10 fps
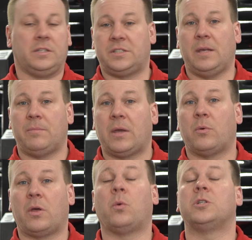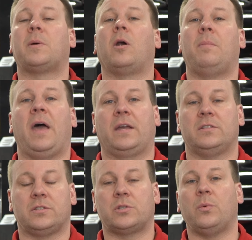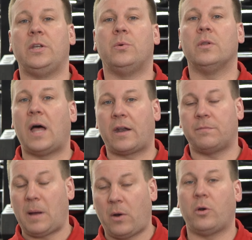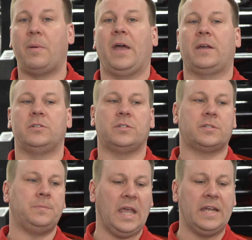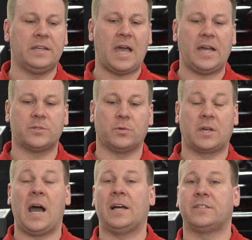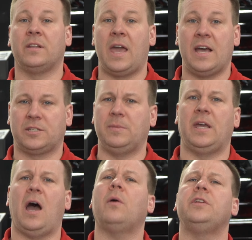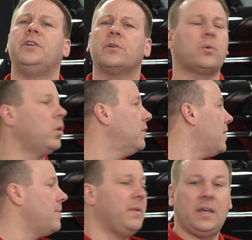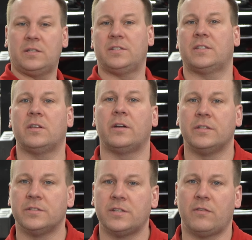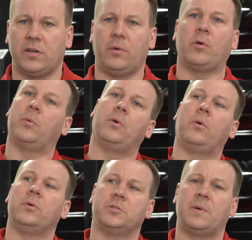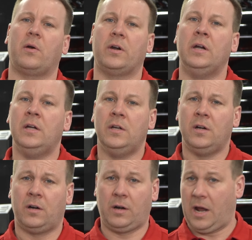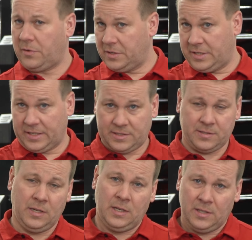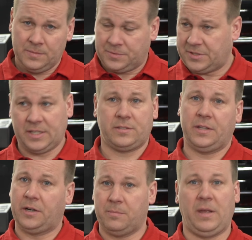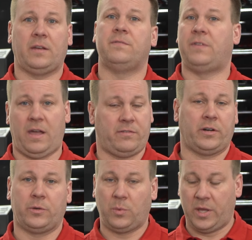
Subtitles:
The same thing with horsepower packages. So we do a lot of power packages, and guys will constantly ask me, how did your Corvette make 670 rear wheel horsepower? Or how did Dick's 6-liter make 500